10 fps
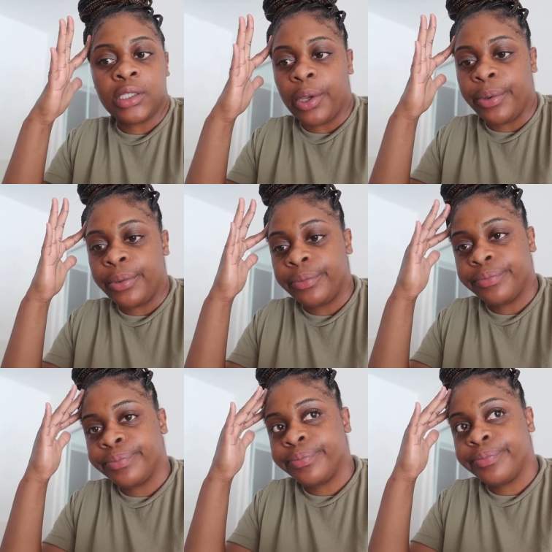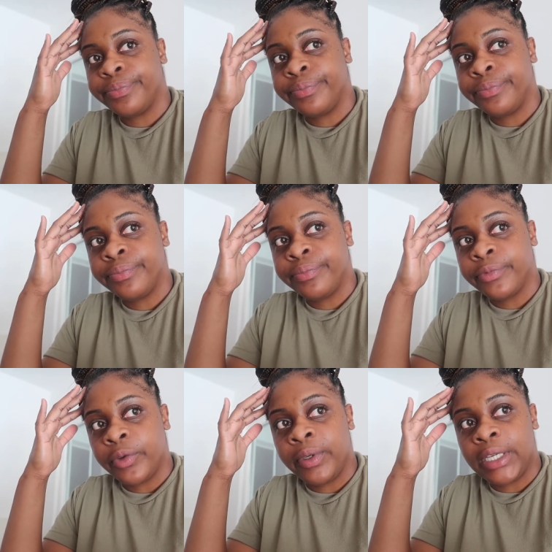so
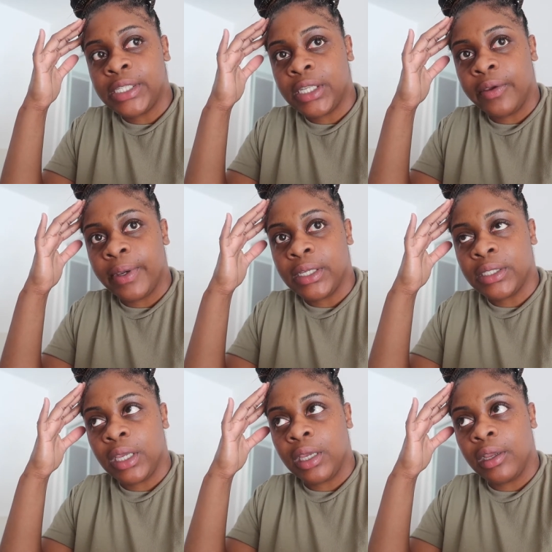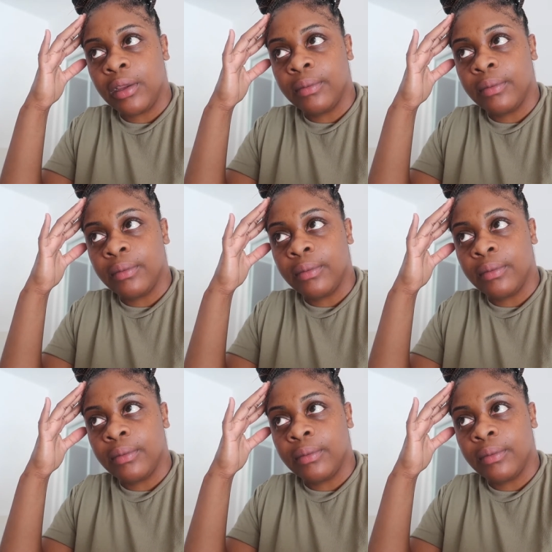we can see where it's at.